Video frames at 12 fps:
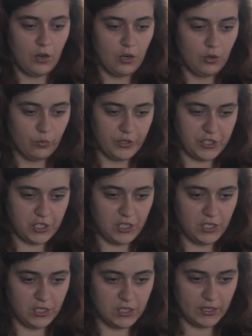which
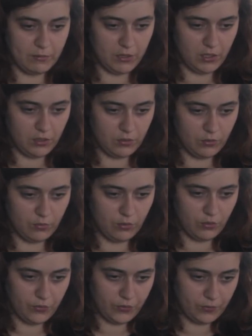is, let me
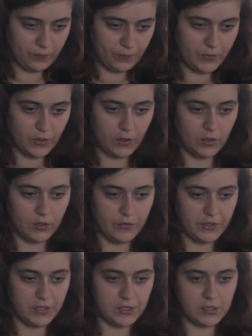remove all of
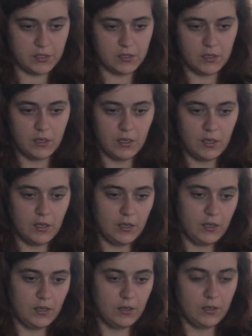this,
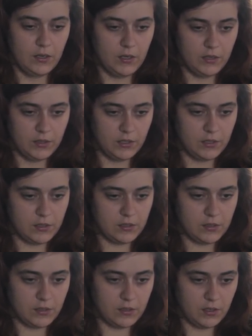and this,
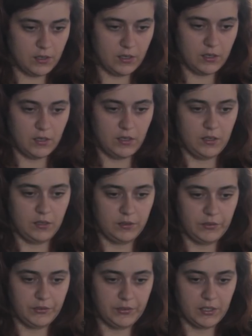and
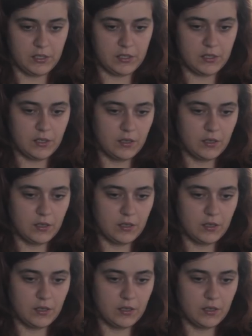this.